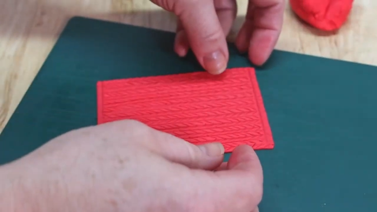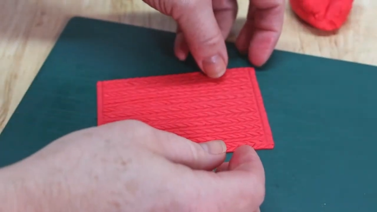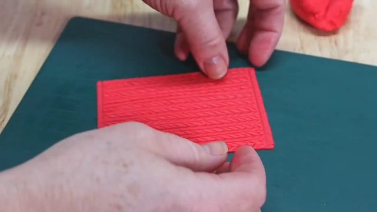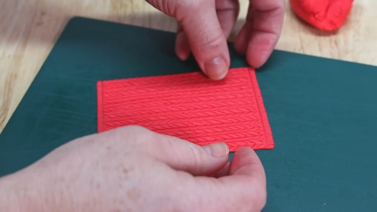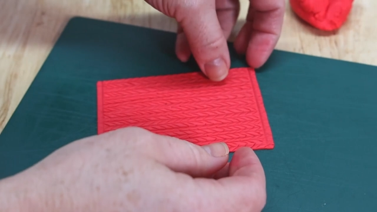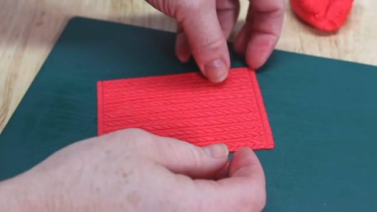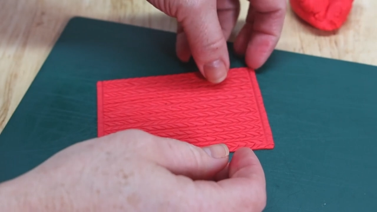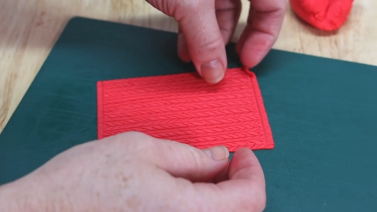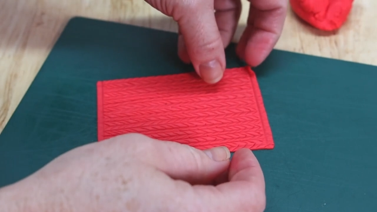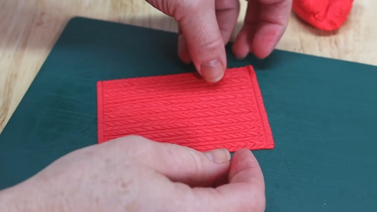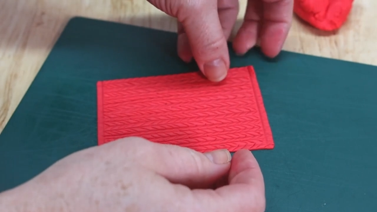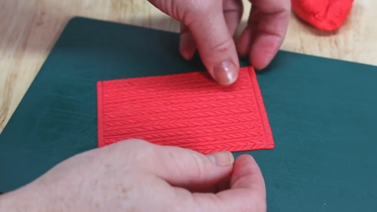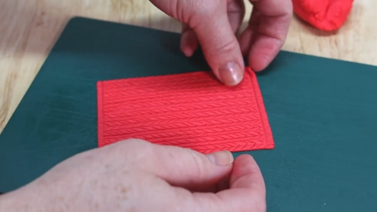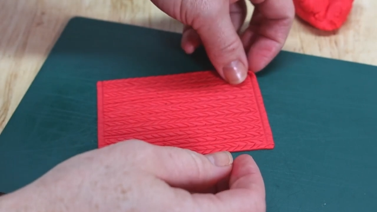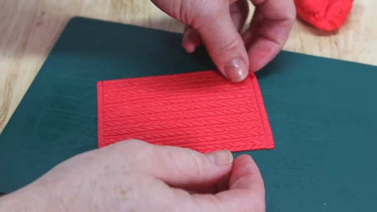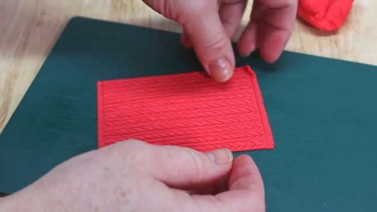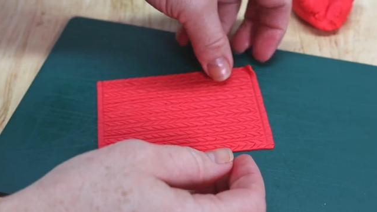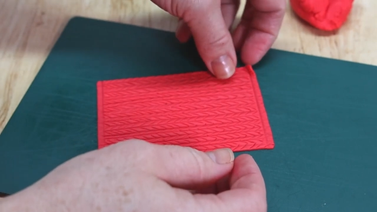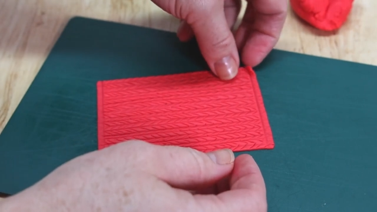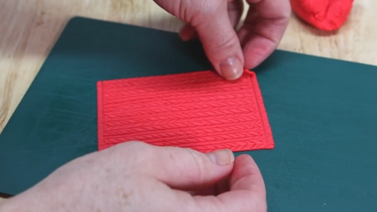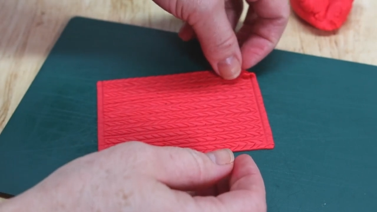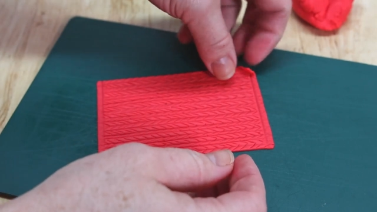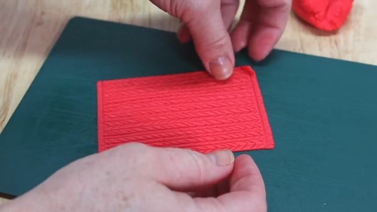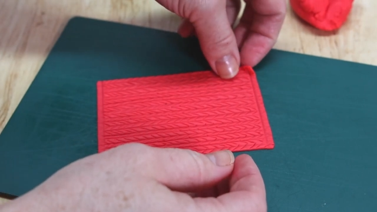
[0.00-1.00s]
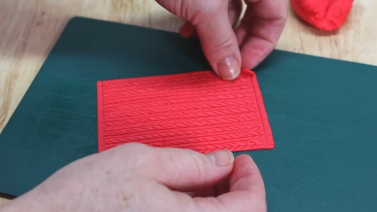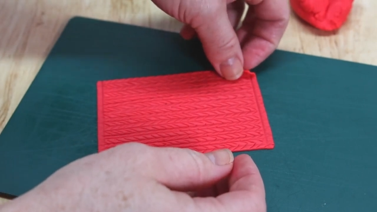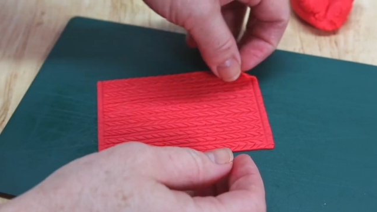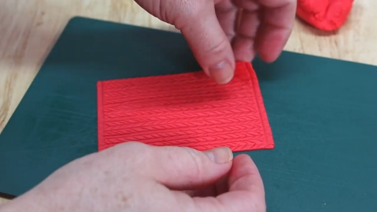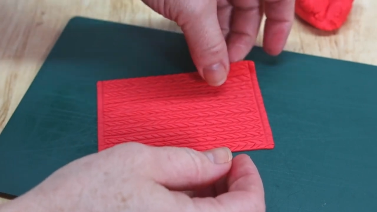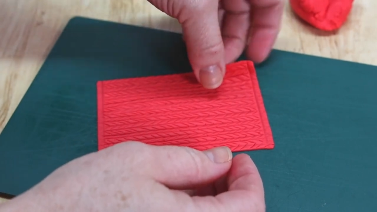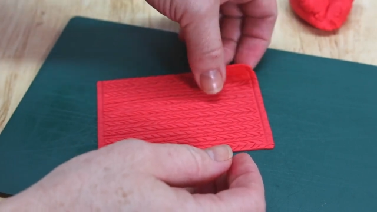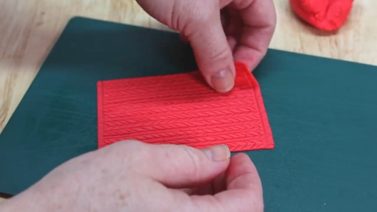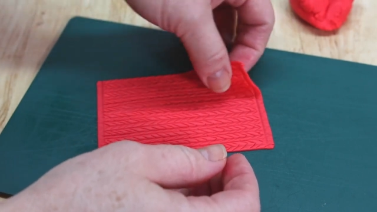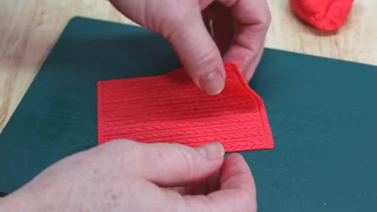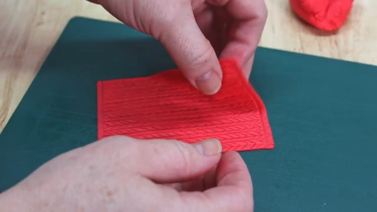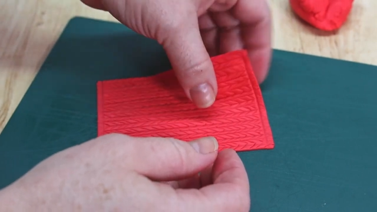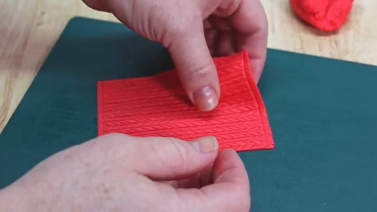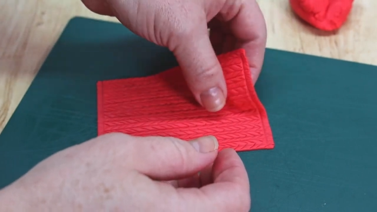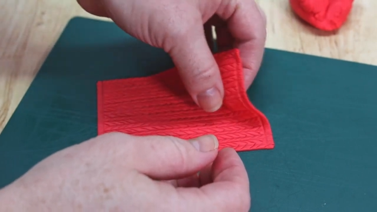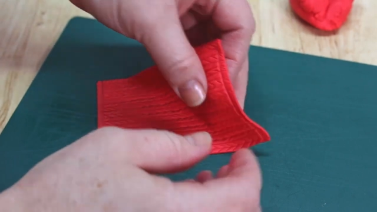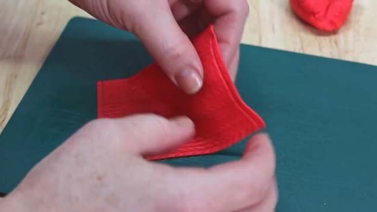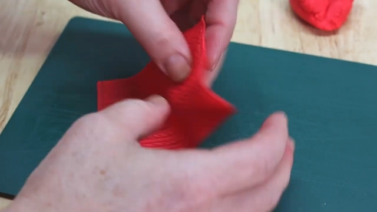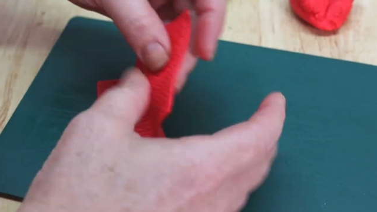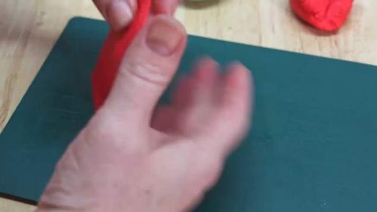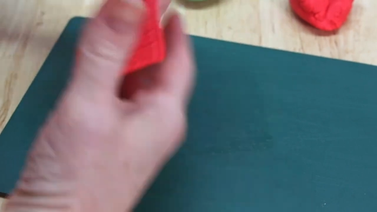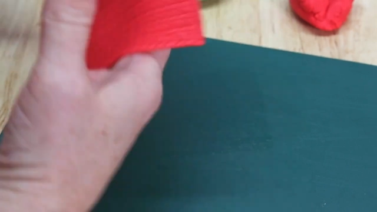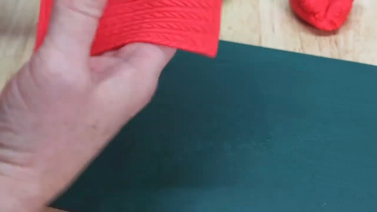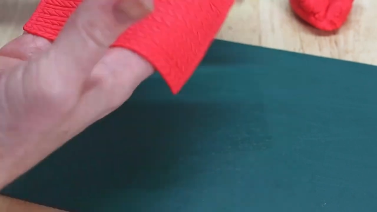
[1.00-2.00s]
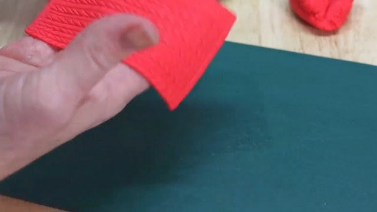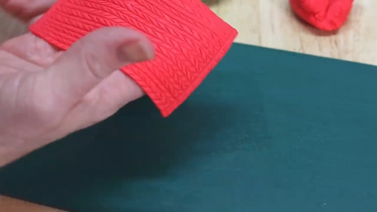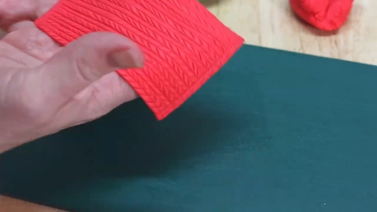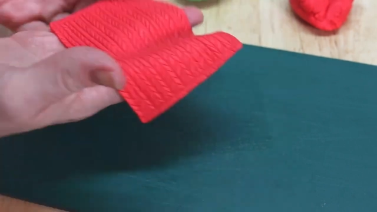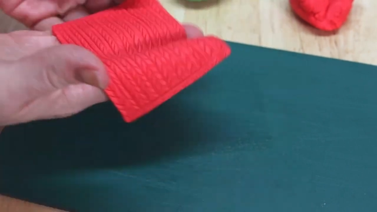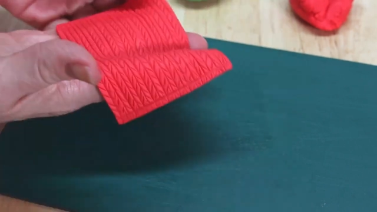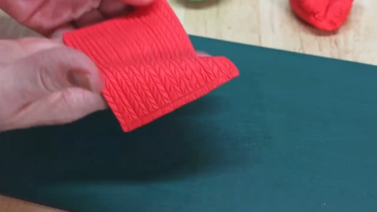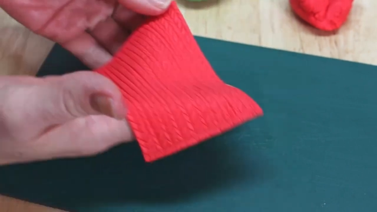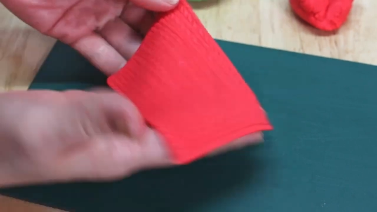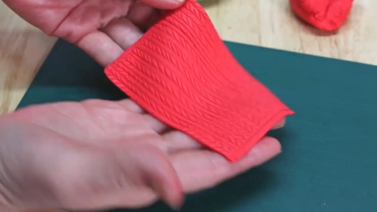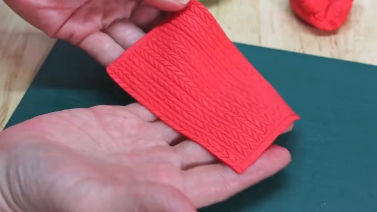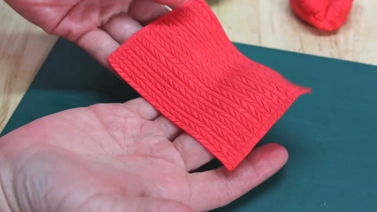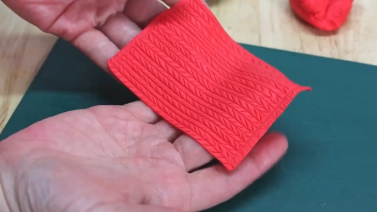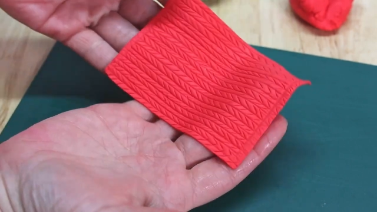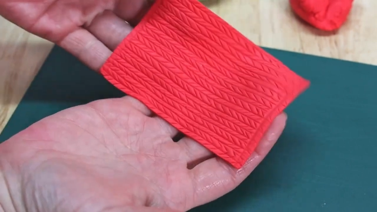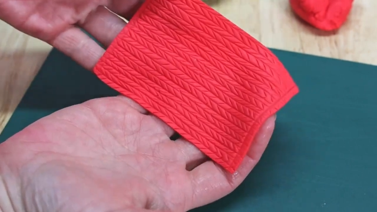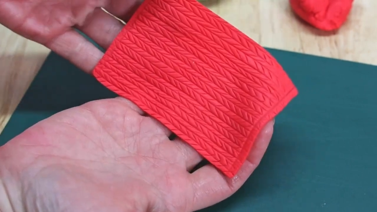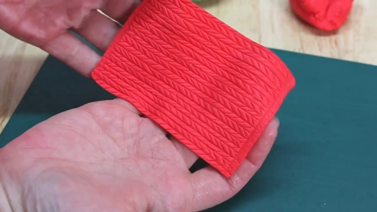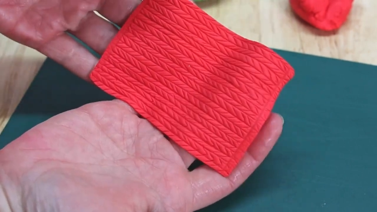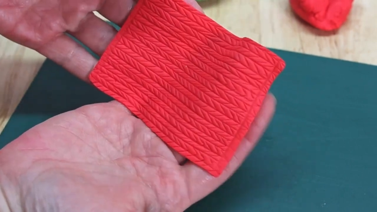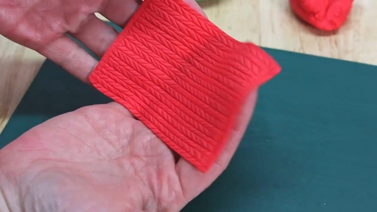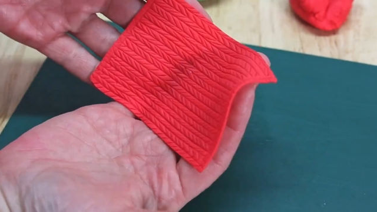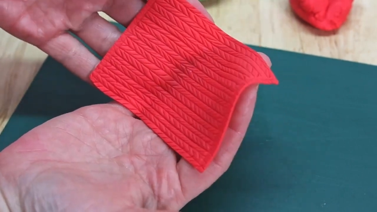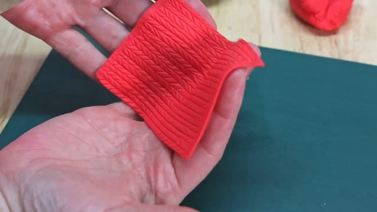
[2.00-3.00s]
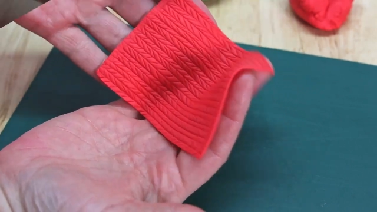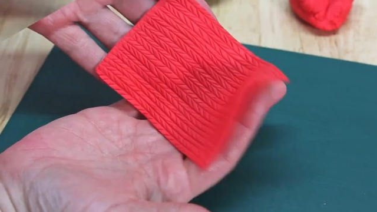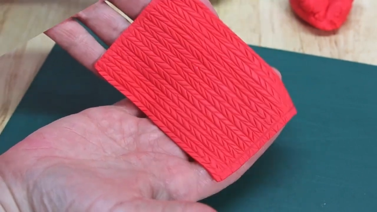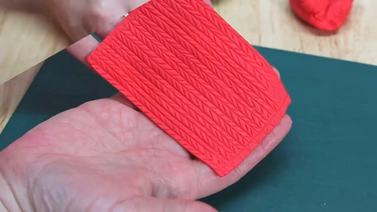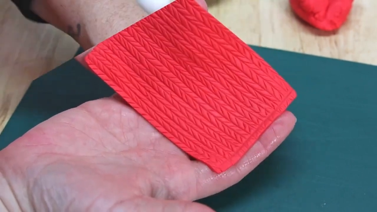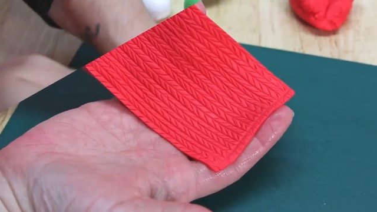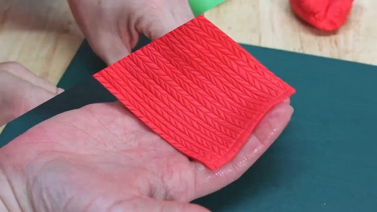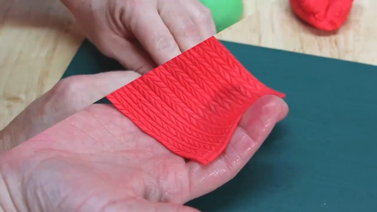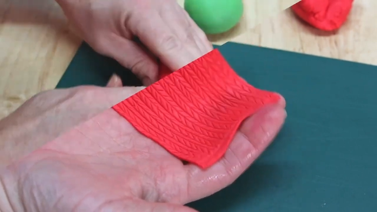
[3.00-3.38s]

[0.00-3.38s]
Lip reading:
No face is visible, so there are no lips to read.